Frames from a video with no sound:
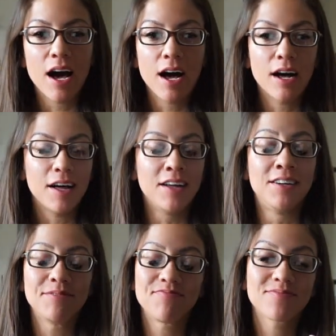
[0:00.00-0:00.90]
Uh,
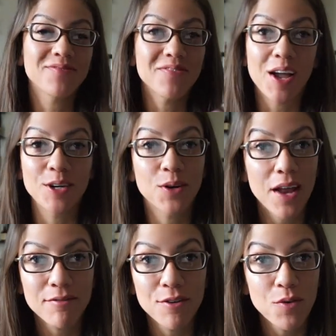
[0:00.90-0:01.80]
I don't
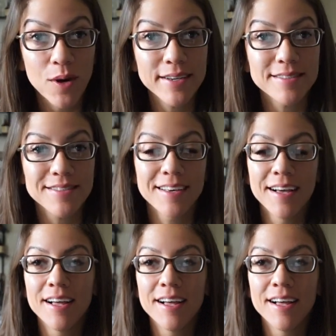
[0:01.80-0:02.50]
have a voice.